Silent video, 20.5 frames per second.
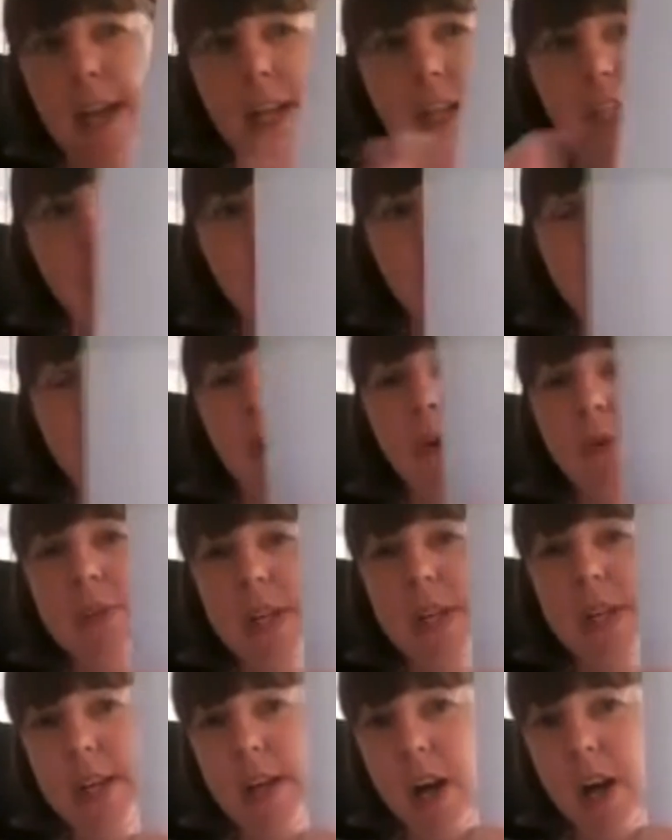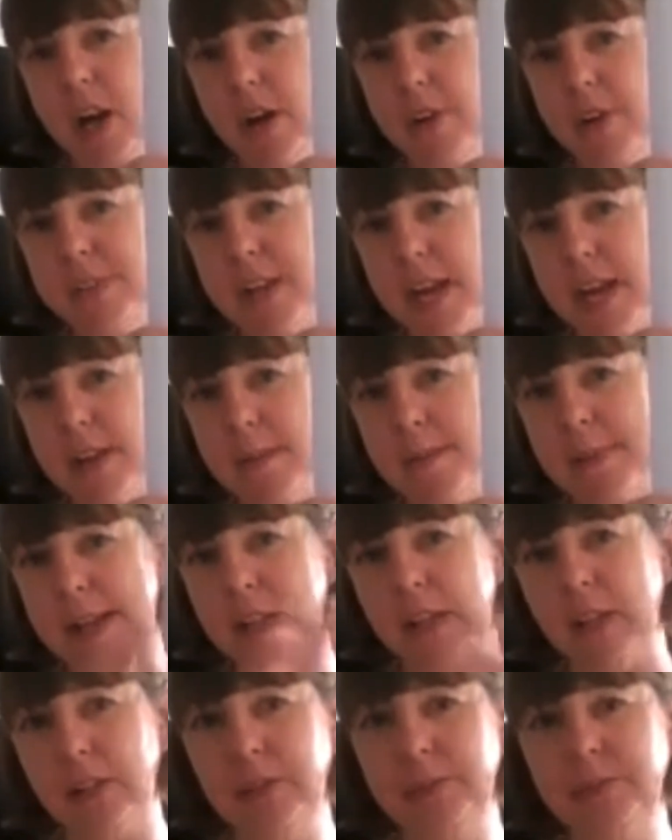you fold it in half down the
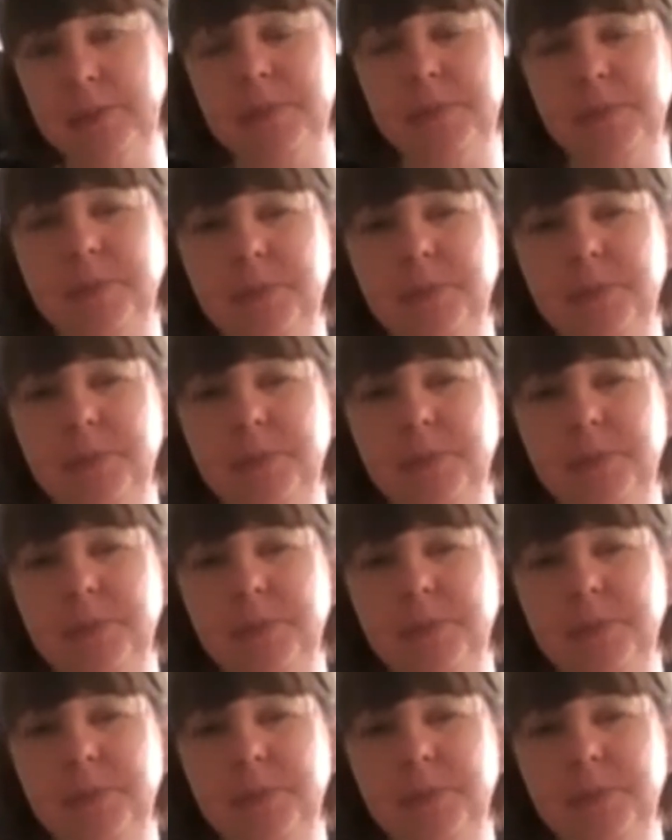middle,